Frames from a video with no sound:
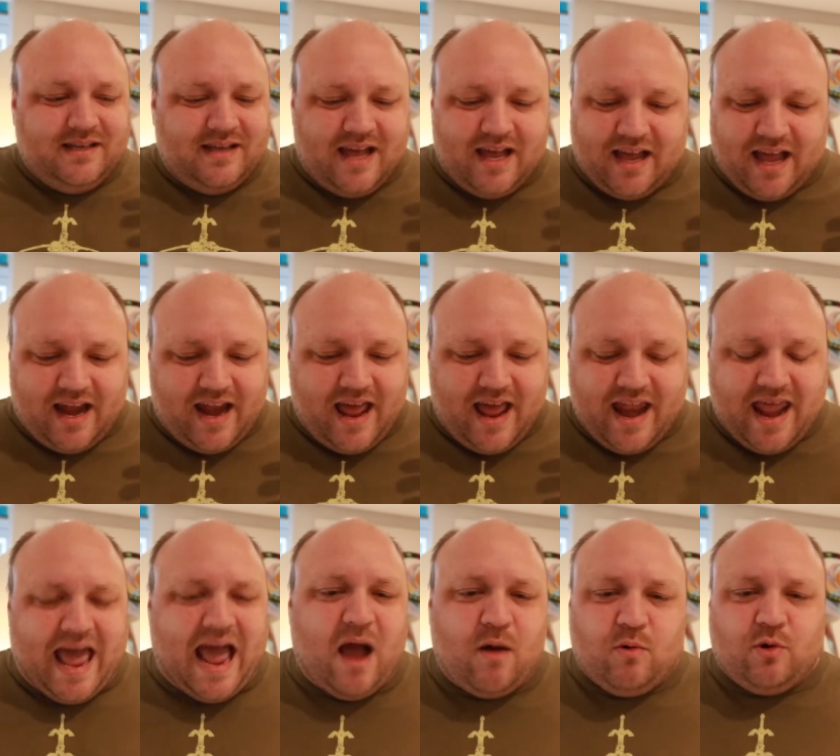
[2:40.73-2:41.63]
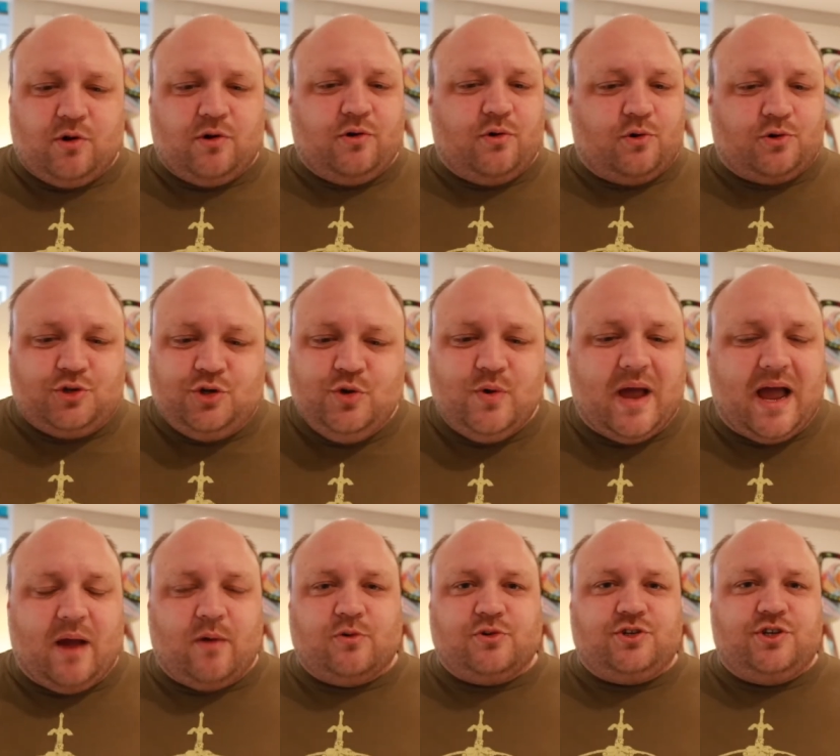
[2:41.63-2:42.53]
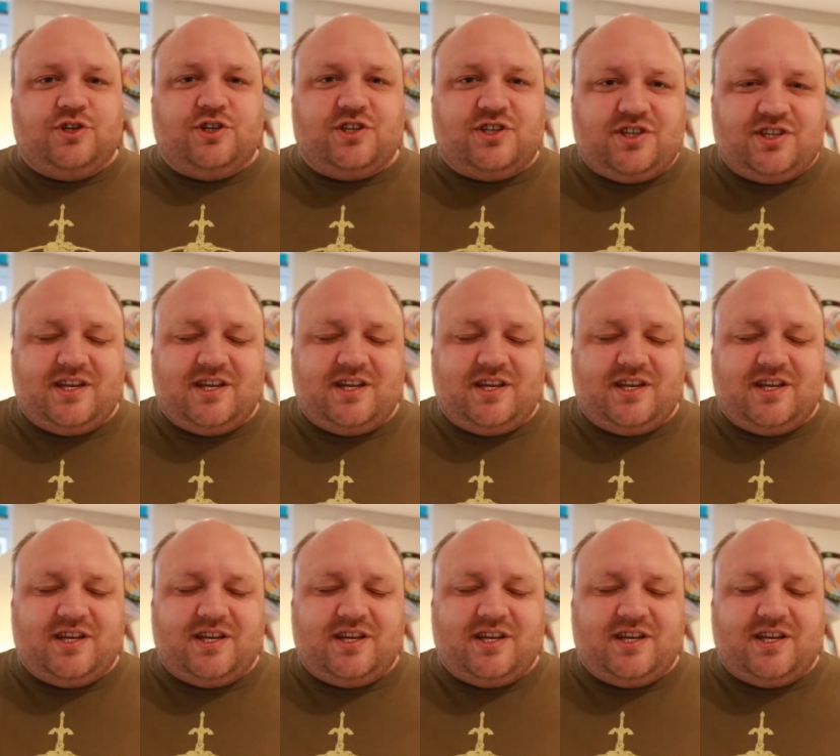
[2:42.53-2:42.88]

an hour or 2 hours to just